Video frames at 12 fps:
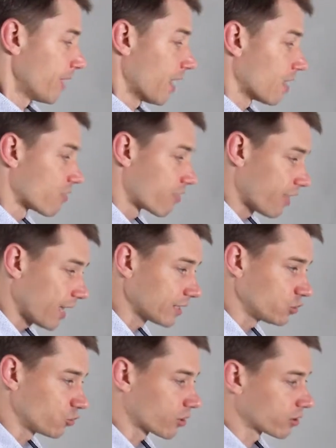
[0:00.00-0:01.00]
And then
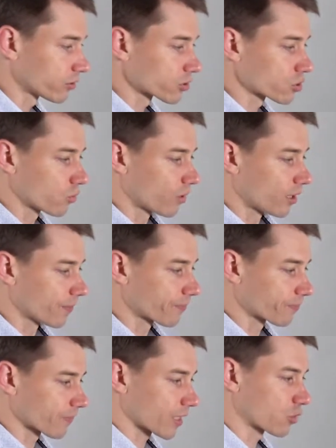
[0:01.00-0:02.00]
you can also
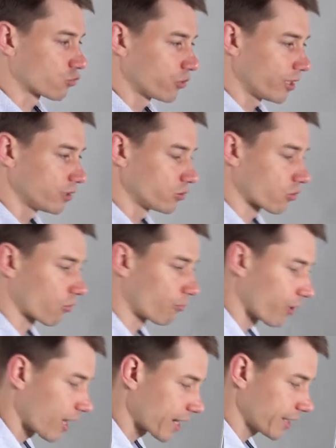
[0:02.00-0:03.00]
create your own
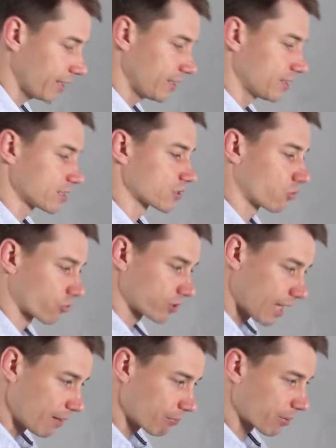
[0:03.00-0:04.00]
plugins or
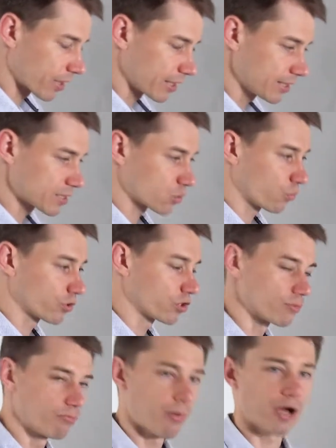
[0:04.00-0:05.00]
templates, which
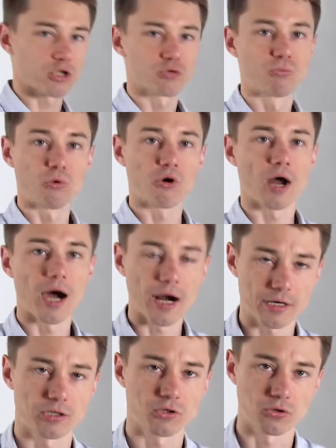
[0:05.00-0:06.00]
is much more
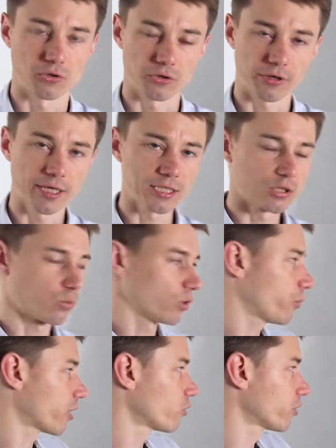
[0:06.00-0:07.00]
hardcore, okay? So when
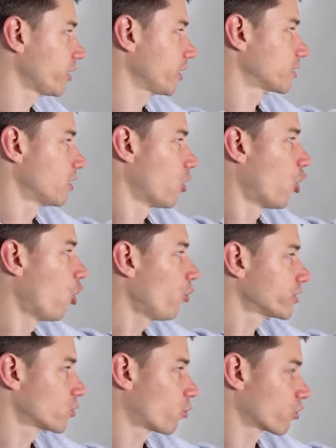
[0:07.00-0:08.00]
we are looking at who
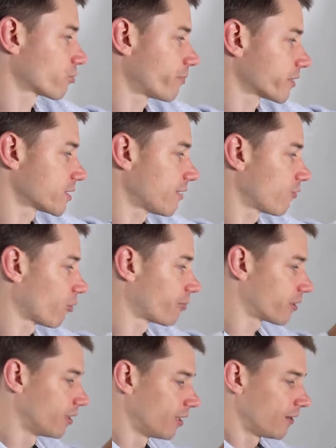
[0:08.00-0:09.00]
is a WordPress developer,